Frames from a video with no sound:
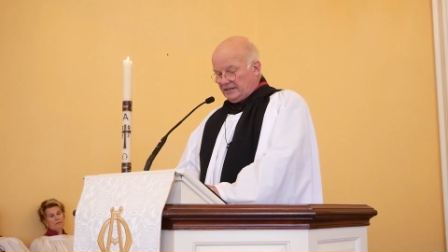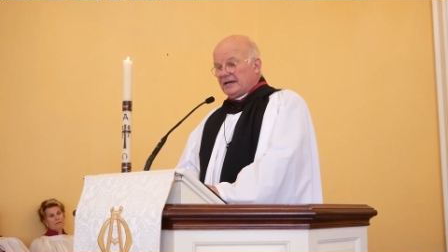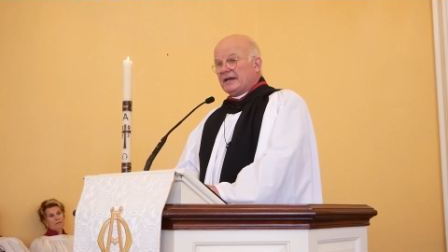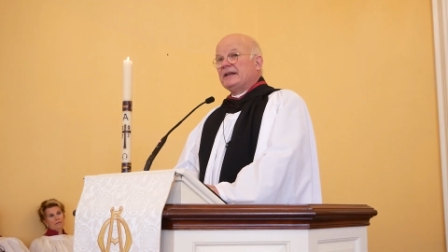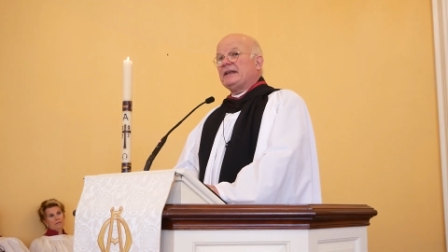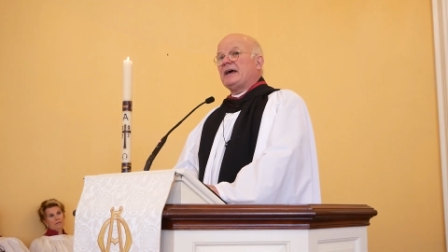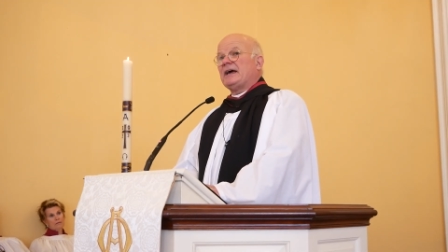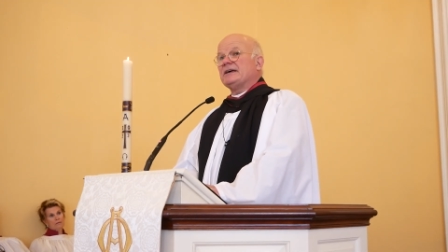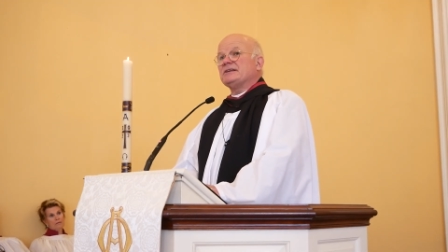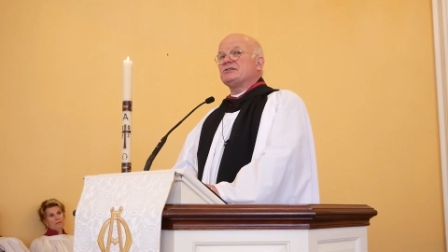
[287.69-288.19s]

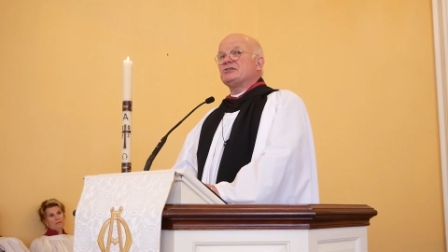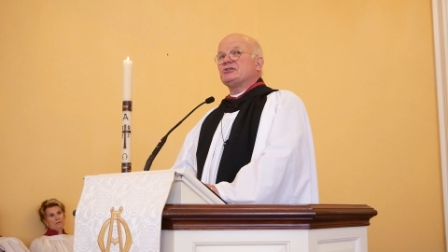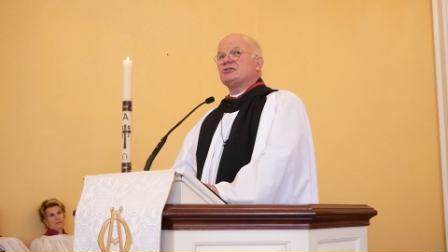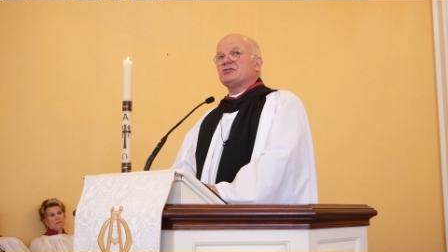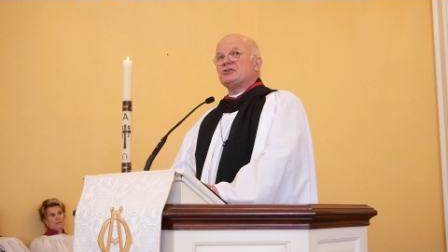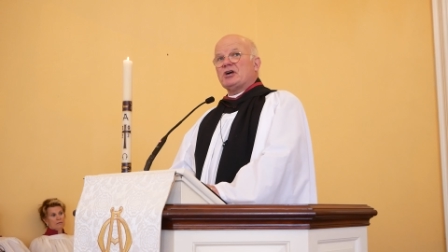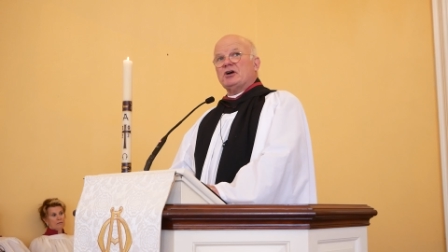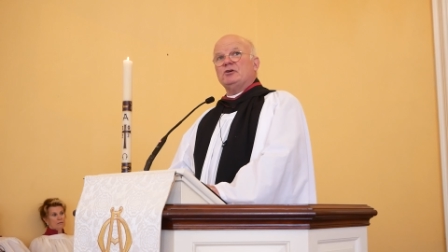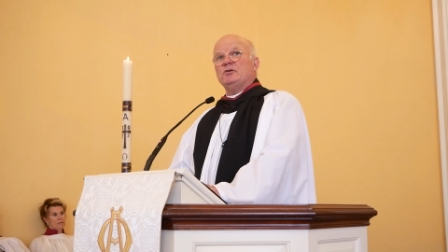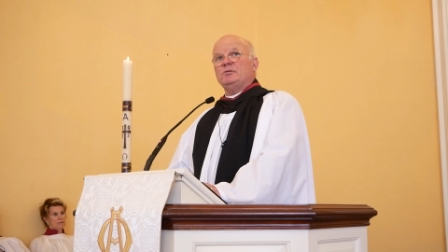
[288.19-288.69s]
It has
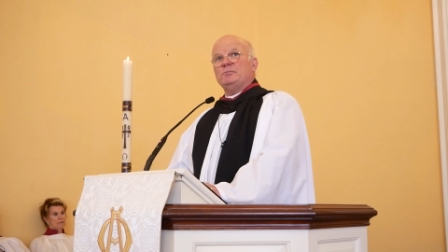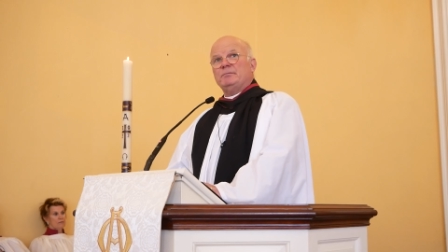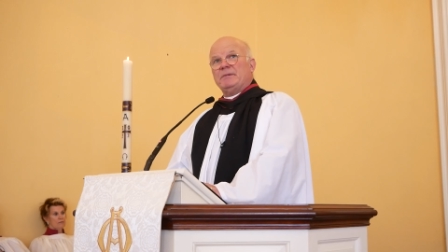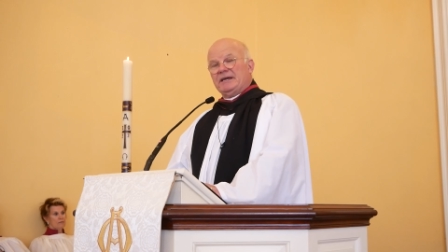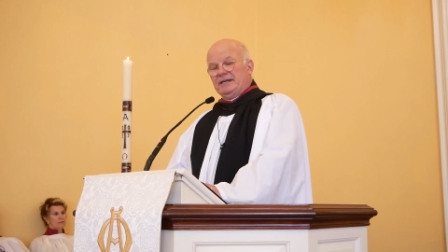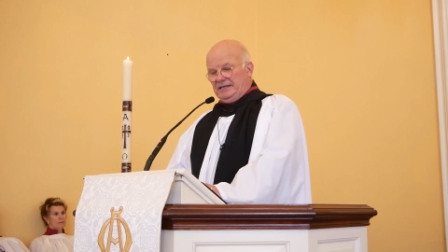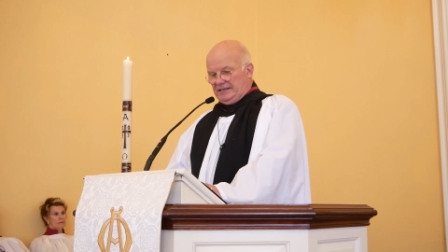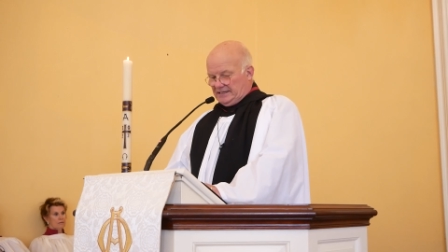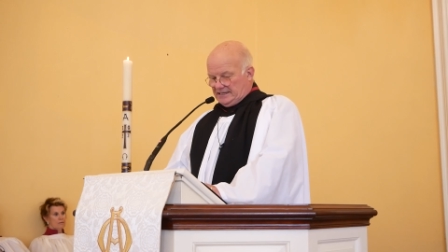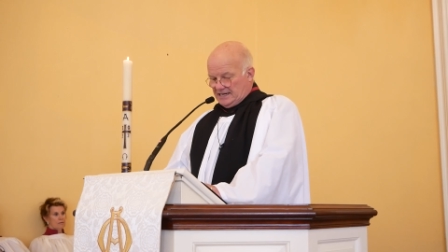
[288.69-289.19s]
so
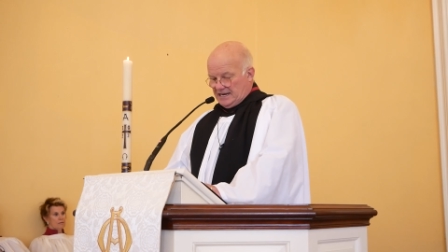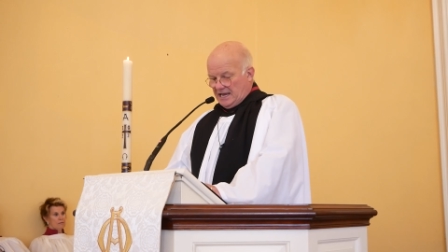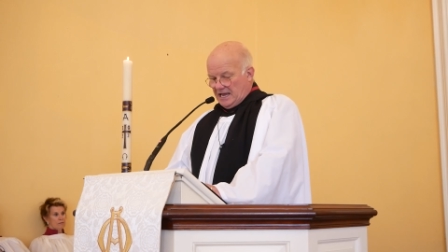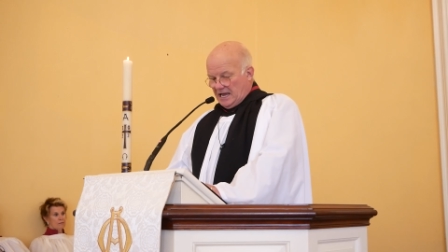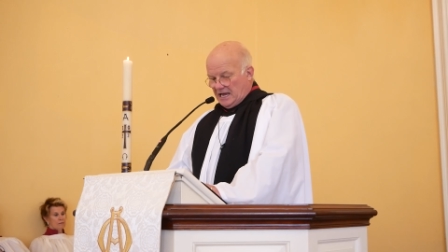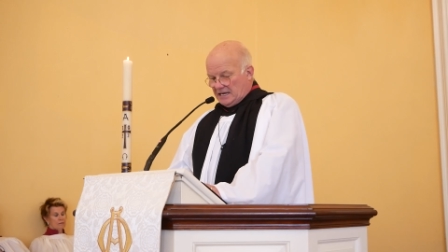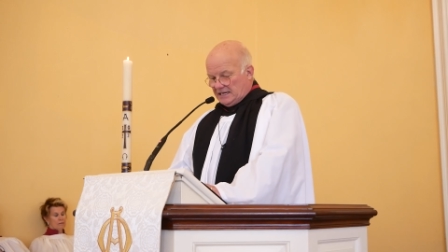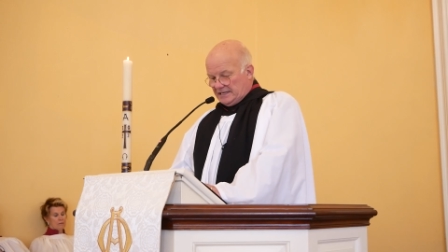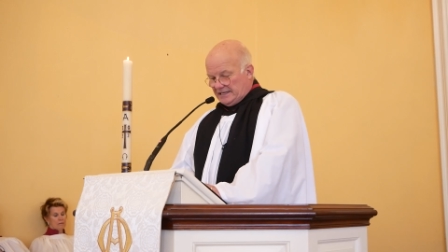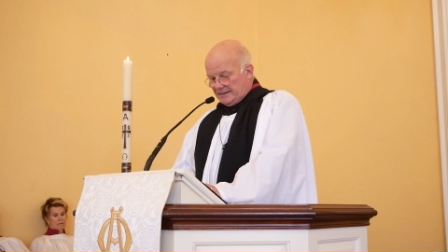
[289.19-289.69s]

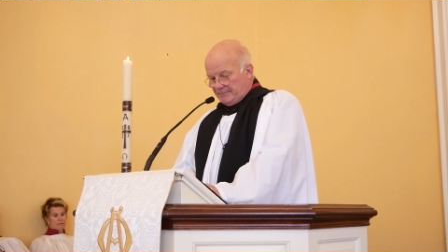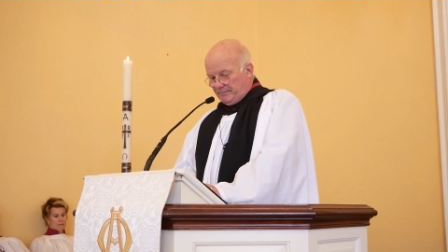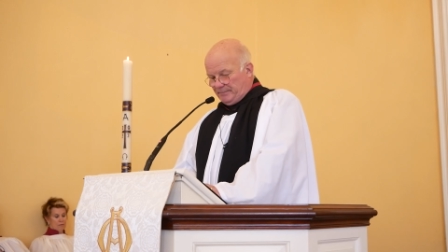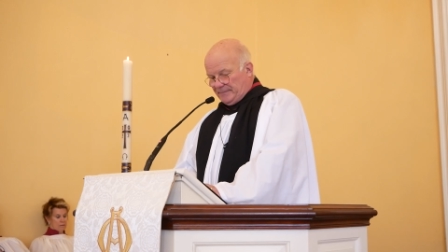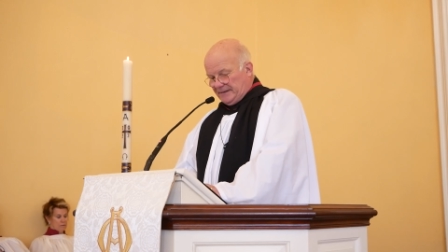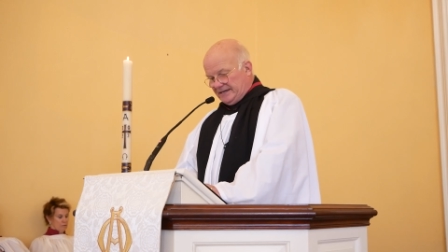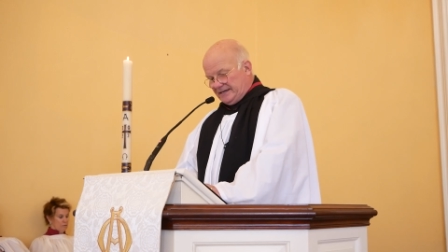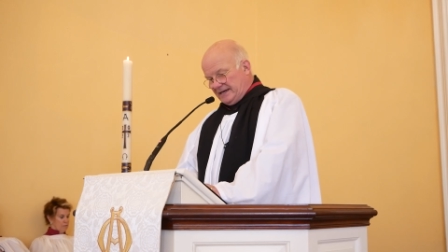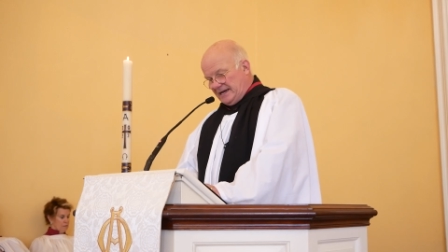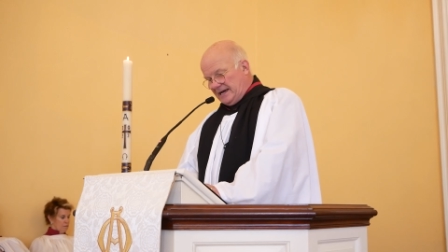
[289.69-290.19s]
many
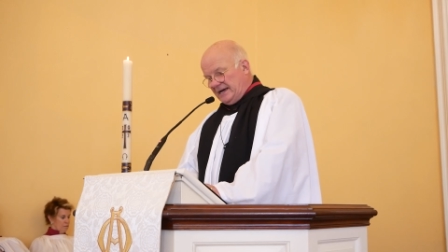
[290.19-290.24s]
Olympic